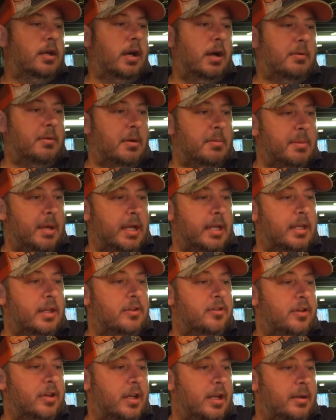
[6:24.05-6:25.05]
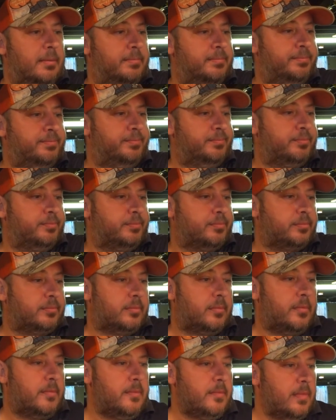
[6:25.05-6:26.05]
I'm not making that shit up.
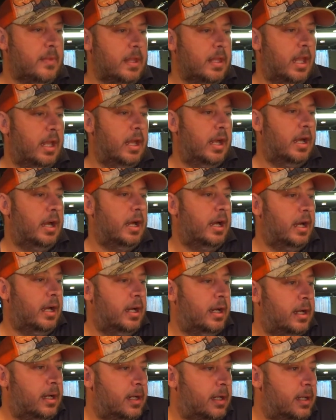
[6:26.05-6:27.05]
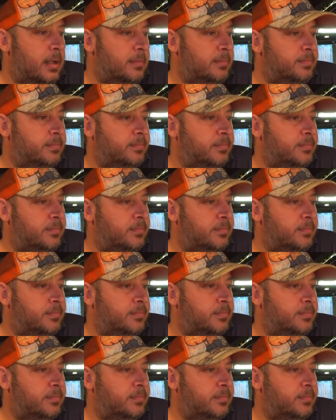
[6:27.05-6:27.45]
Um,